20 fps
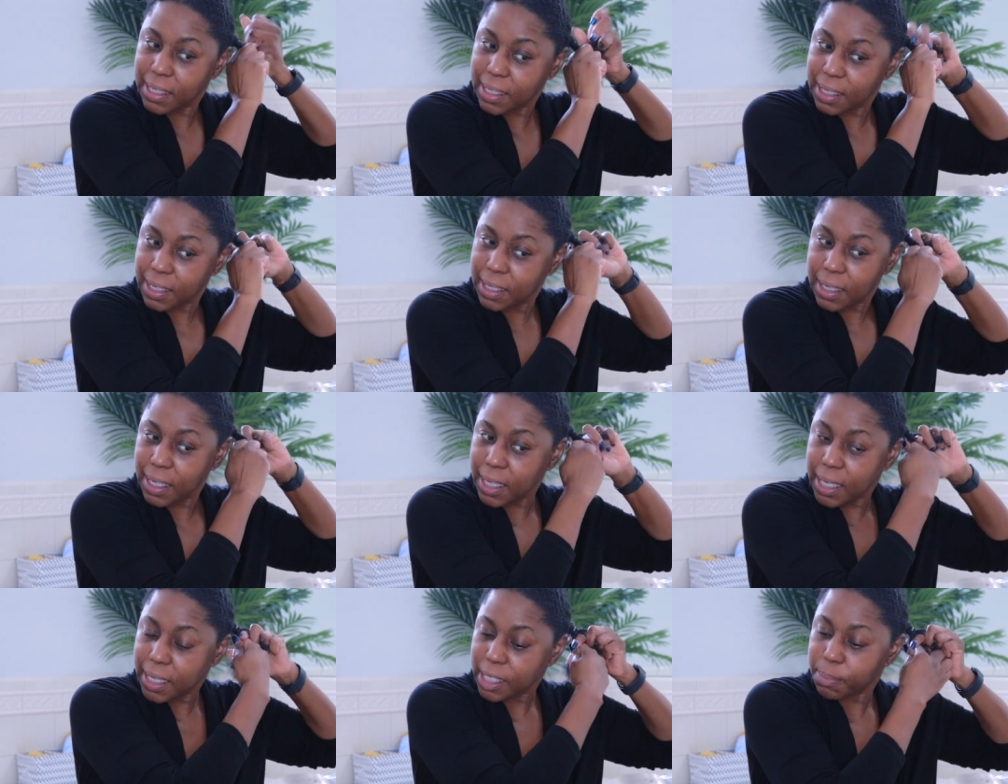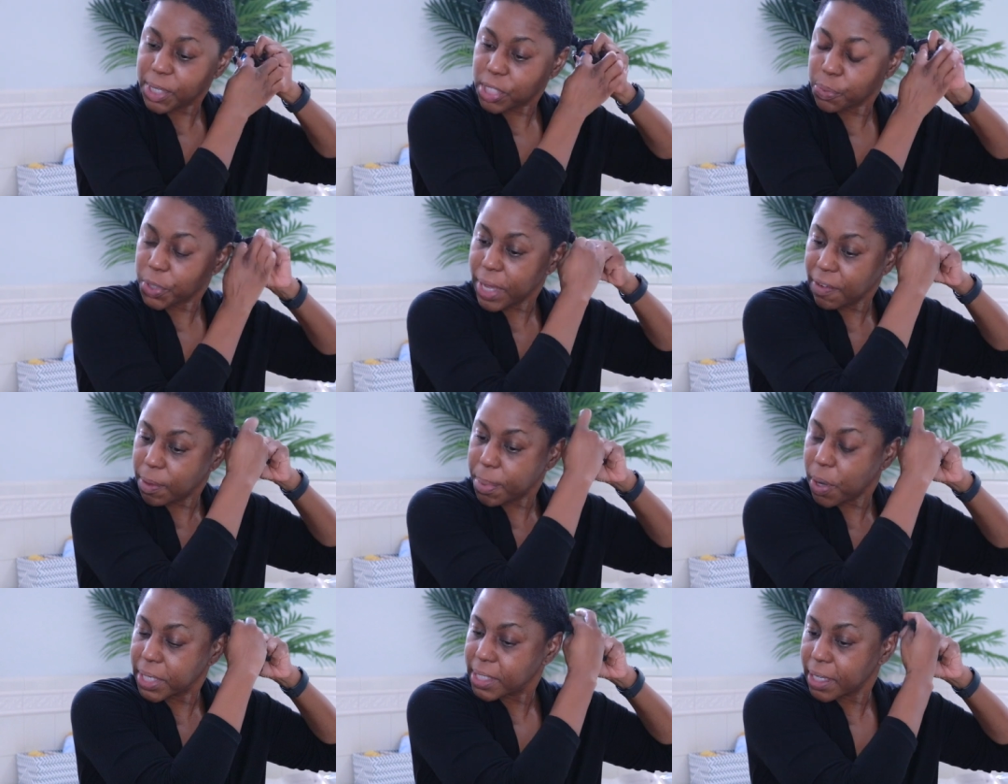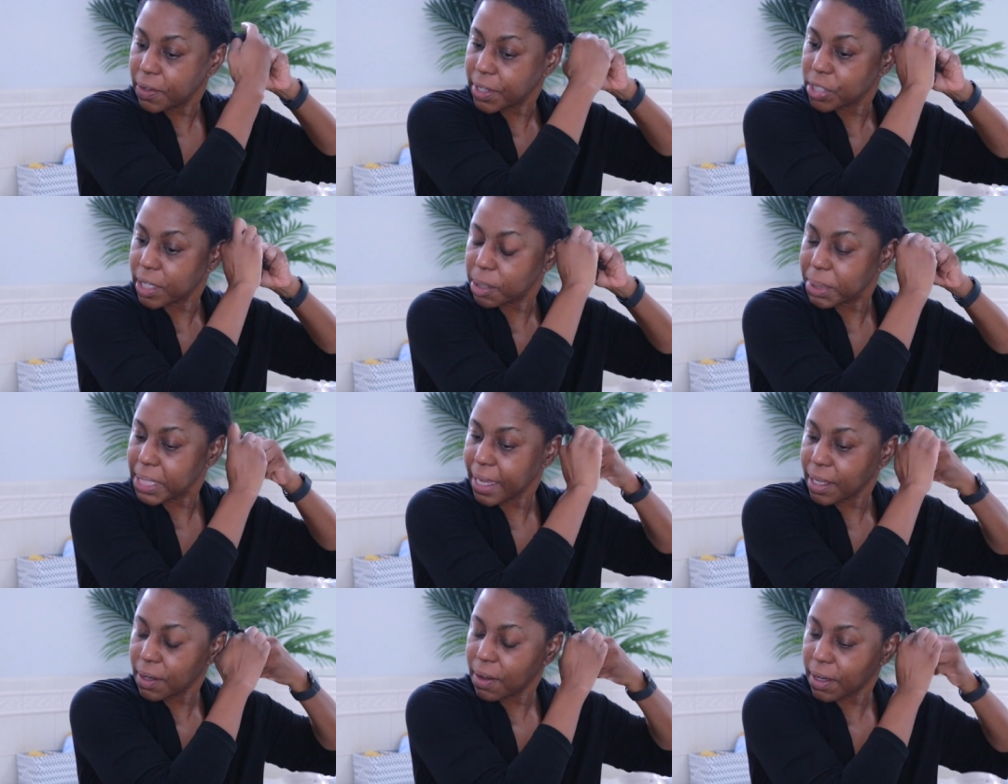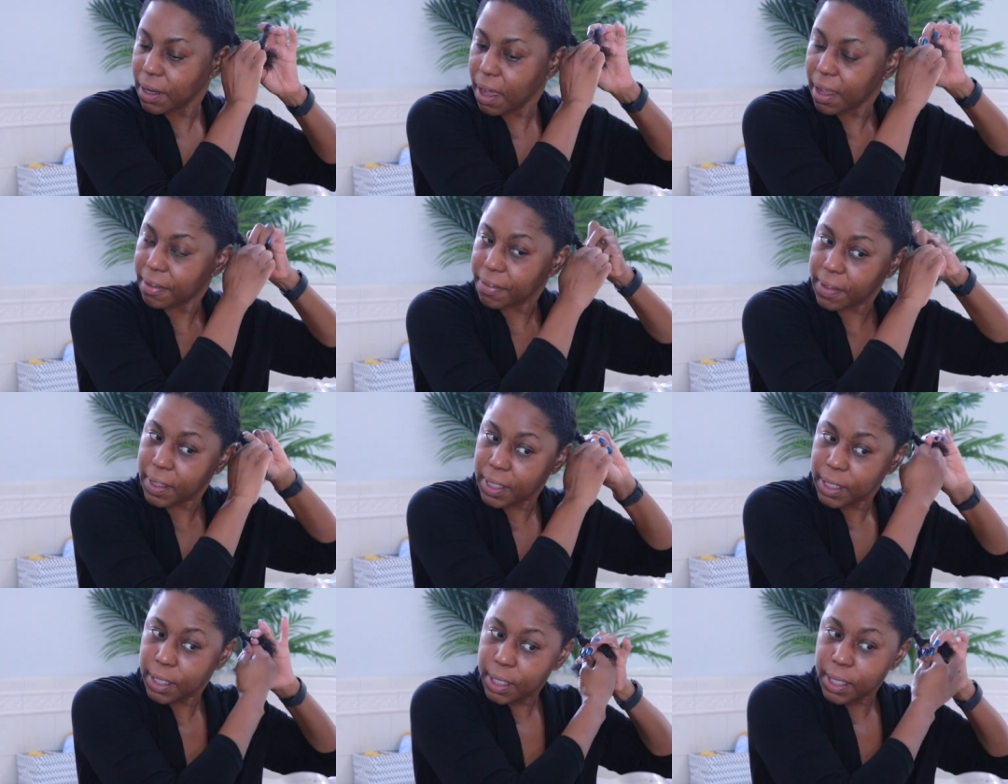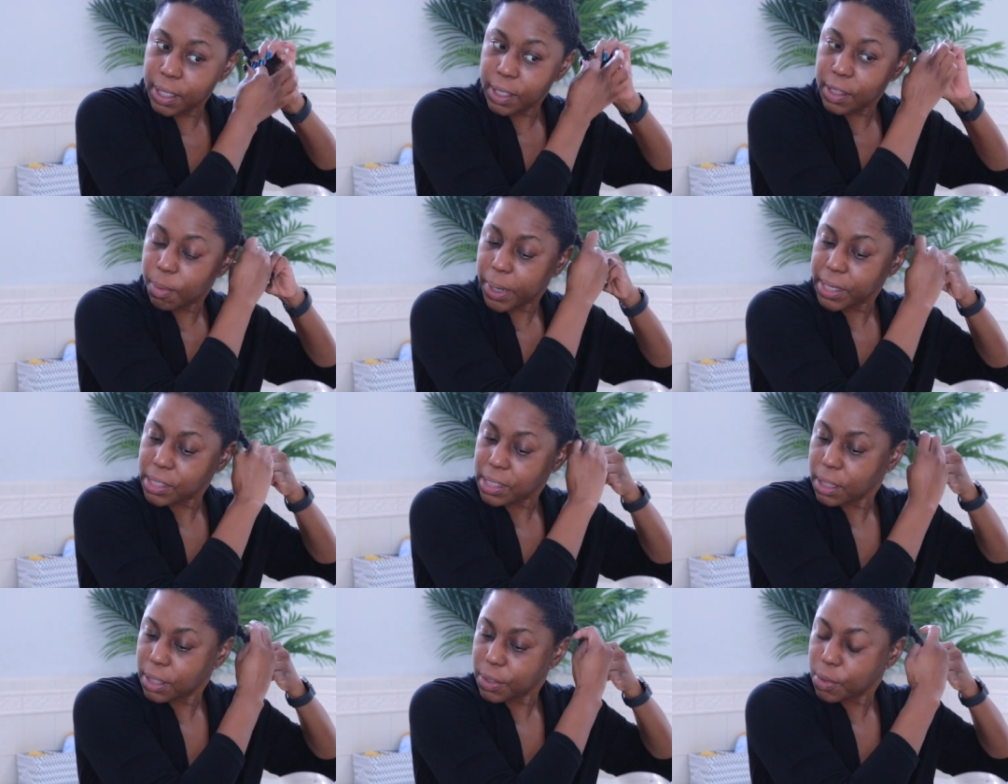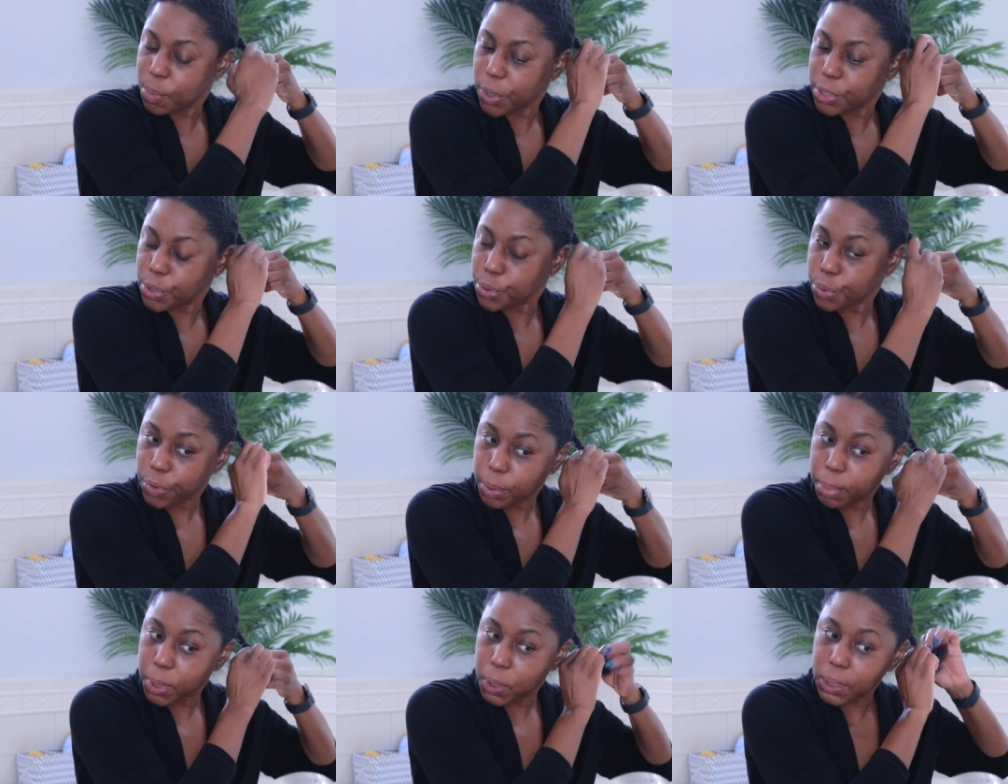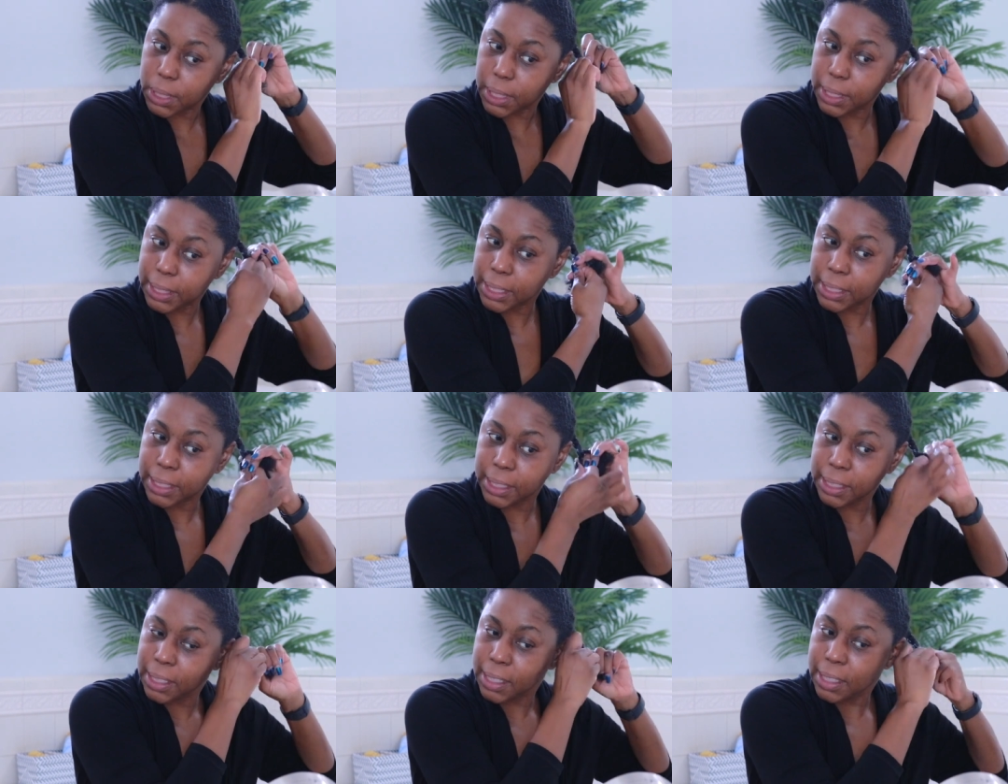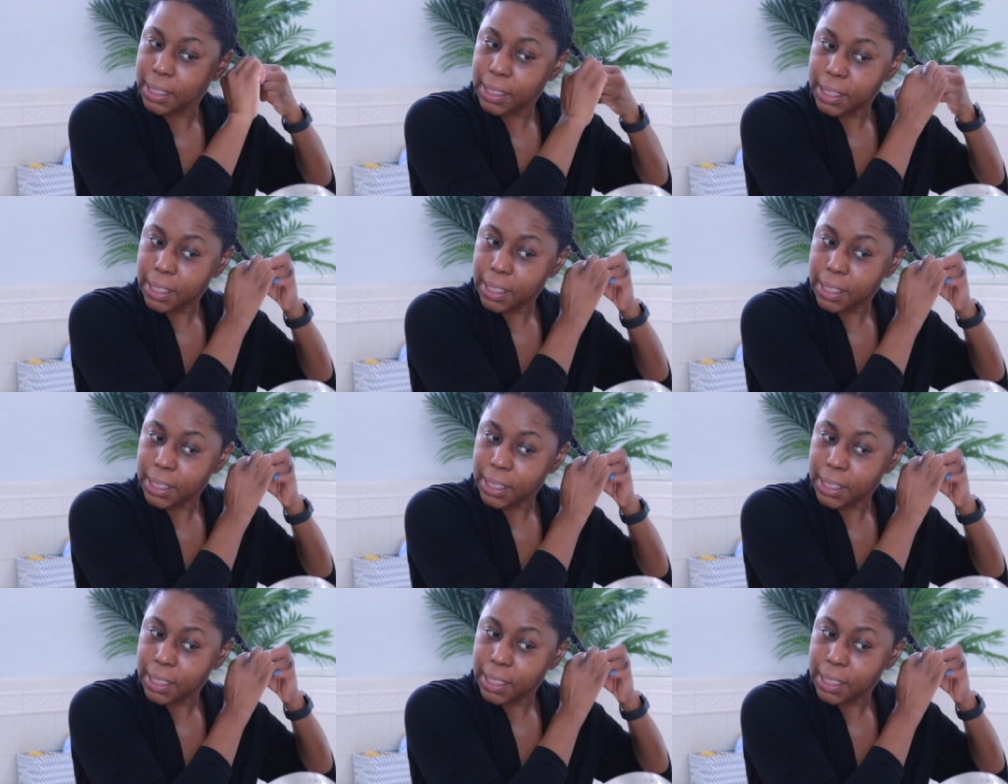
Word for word: Actually, I'm gonna braid it. The braid actually holds better than the twist,